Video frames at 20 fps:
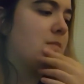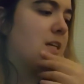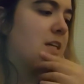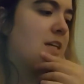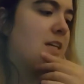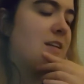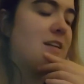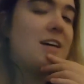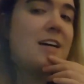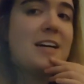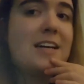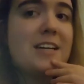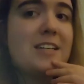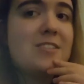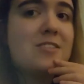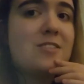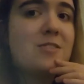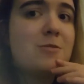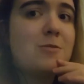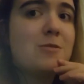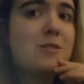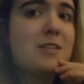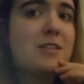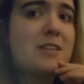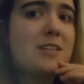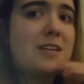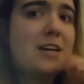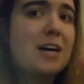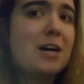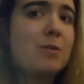And I had to do
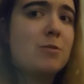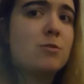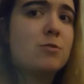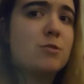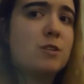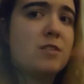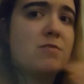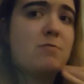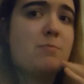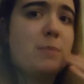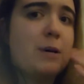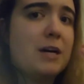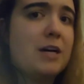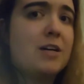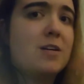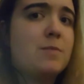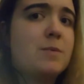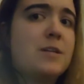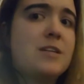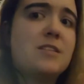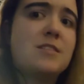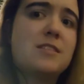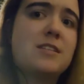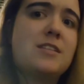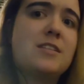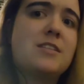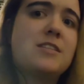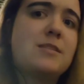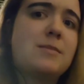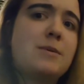the hour drive back because
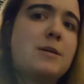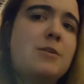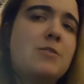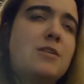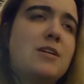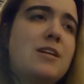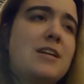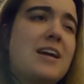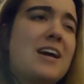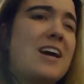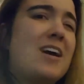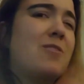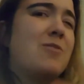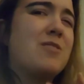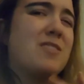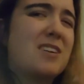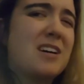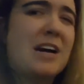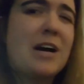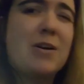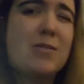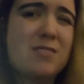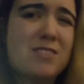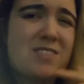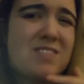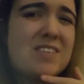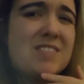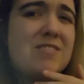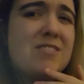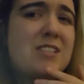it is about an hour and
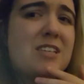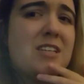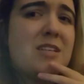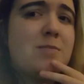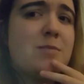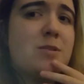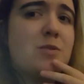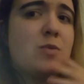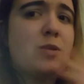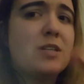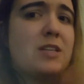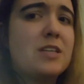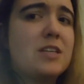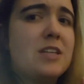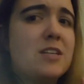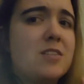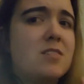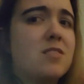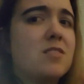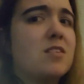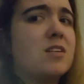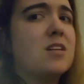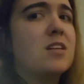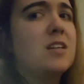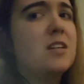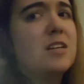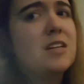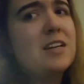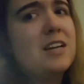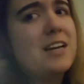15 between here
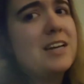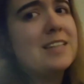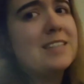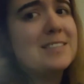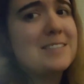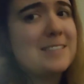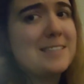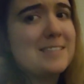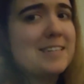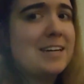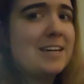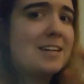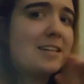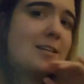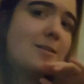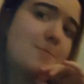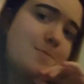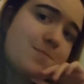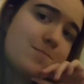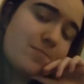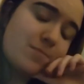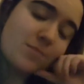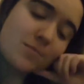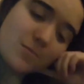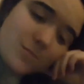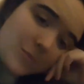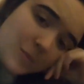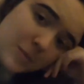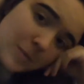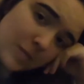and Cincinnati.
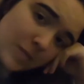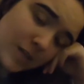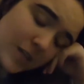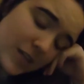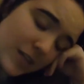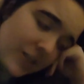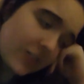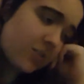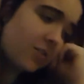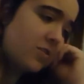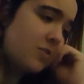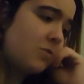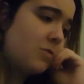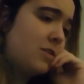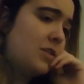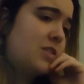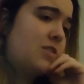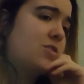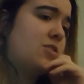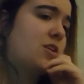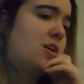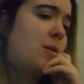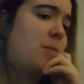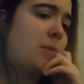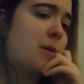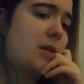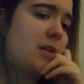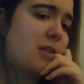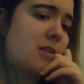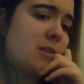I also did stop
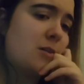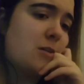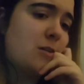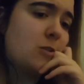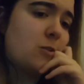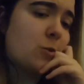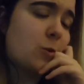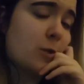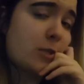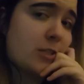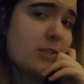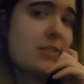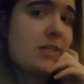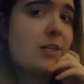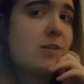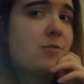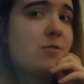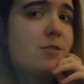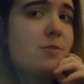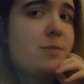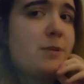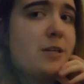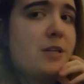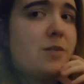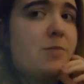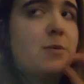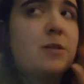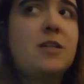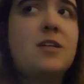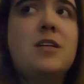in Georgetown to pick
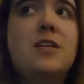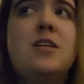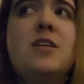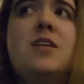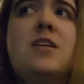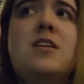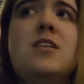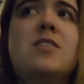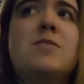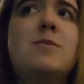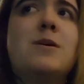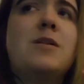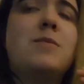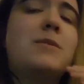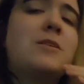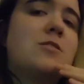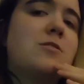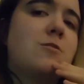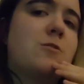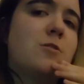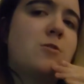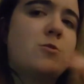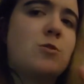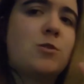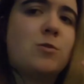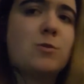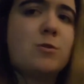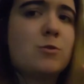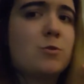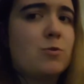up small amounts of
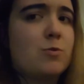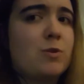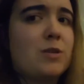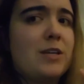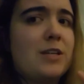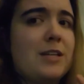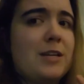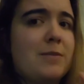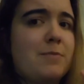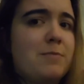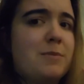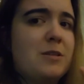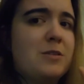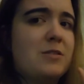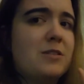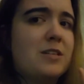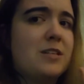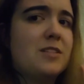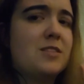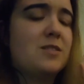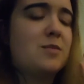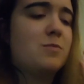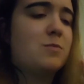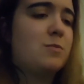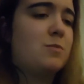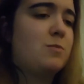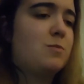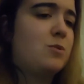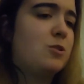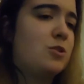groceries, which was really milk and
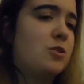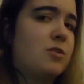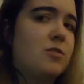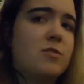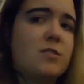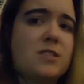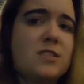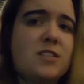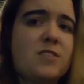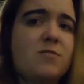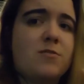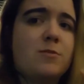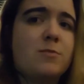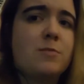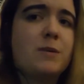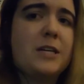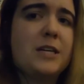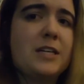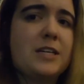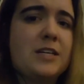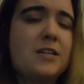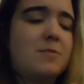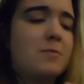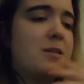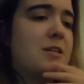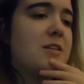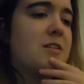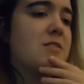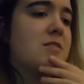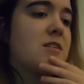some sugar and stuff for baking,
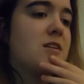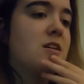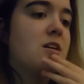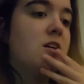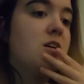because